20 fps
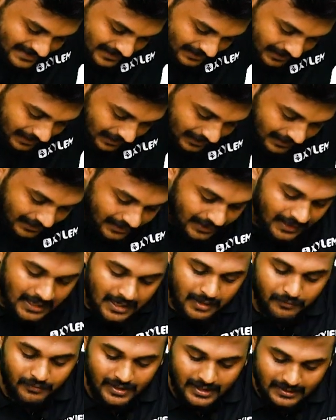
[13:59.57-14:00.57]
Z aanu.
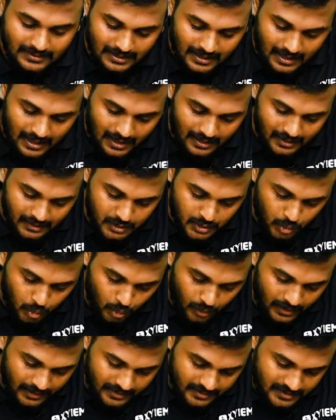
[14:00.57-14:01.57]
V ethrayana
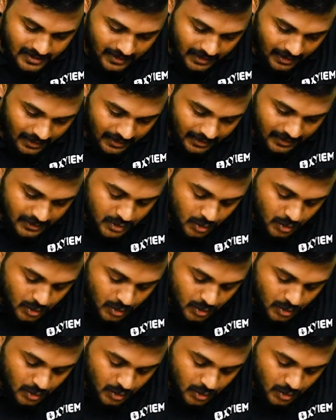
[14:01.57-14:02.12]
200 aanu.